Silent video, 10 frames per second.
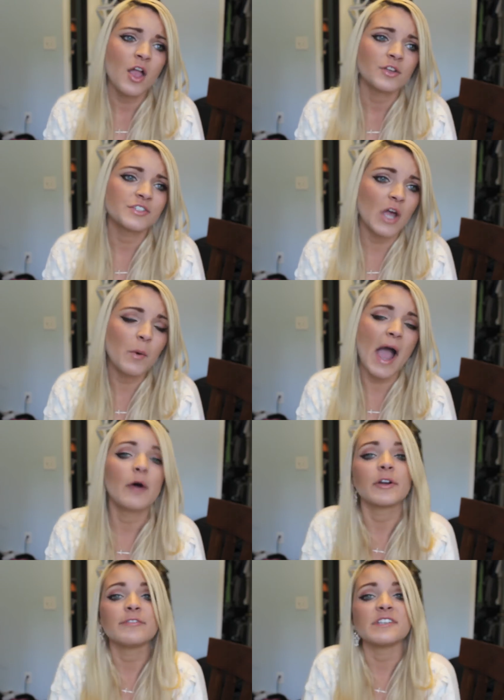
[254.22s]
so
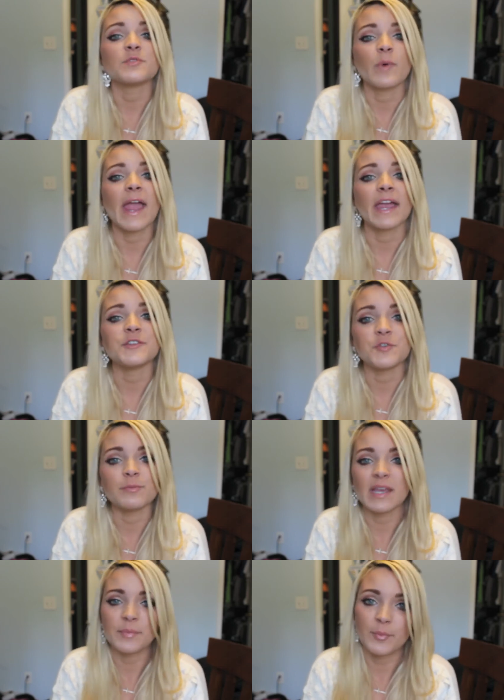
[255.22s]
out of his way to
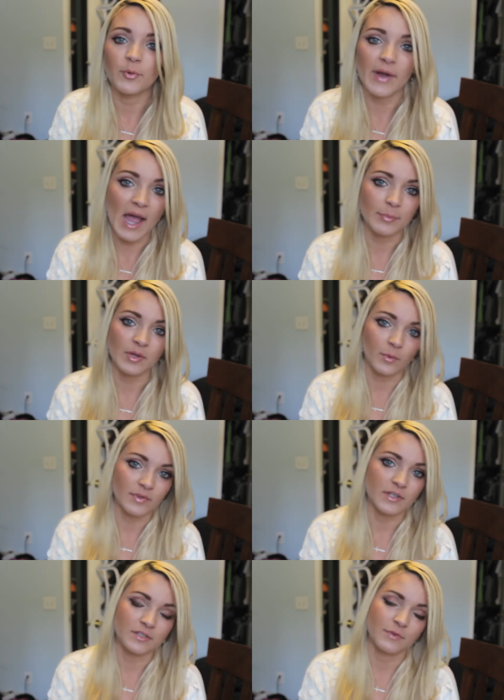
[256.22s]
make people happy
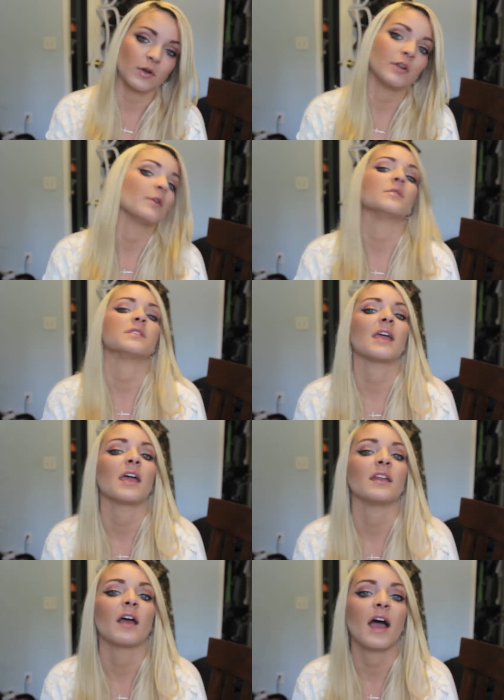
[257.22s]
with his photos,
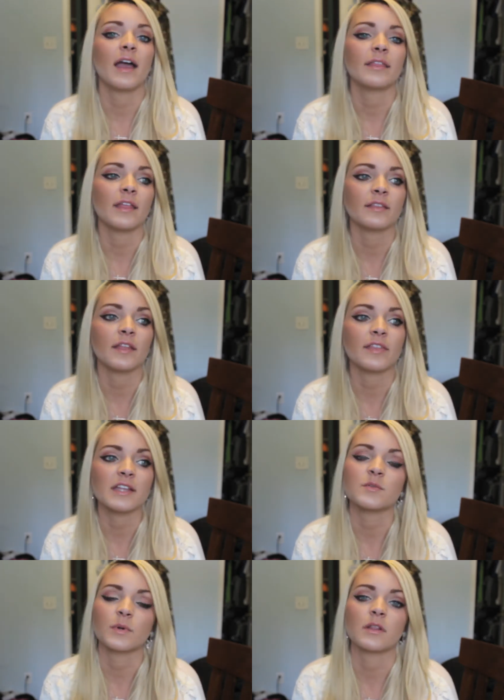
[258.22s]
and I think that
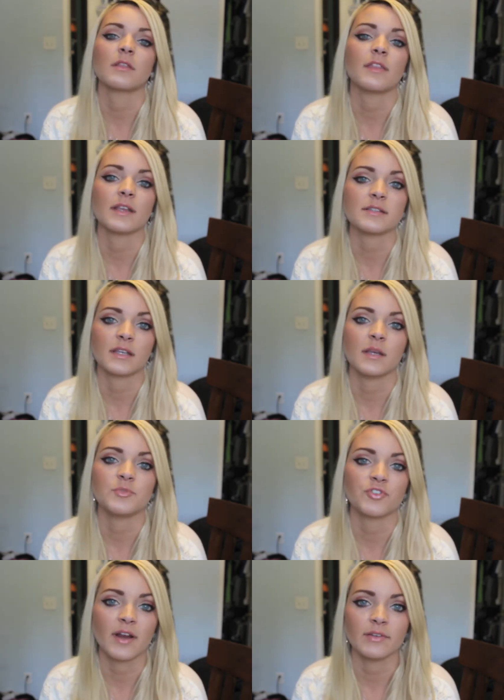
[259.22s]
that's one of the things that
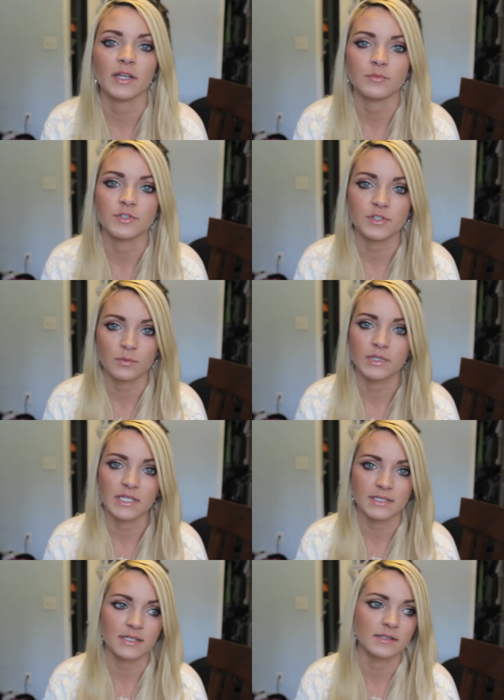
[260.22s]
keeps driving him to do what
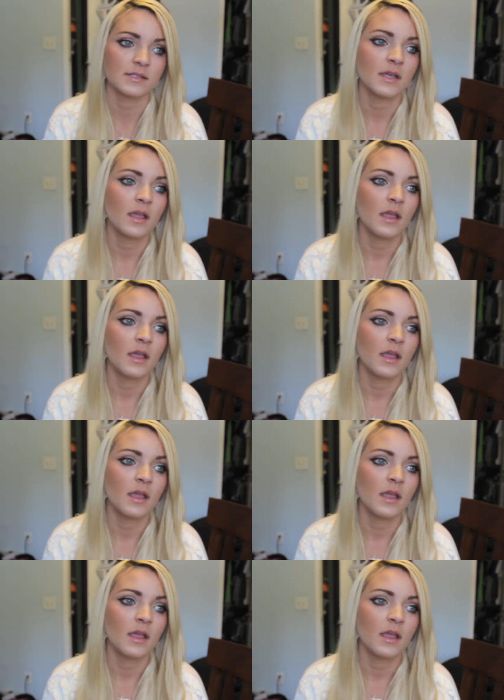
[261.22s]
he does,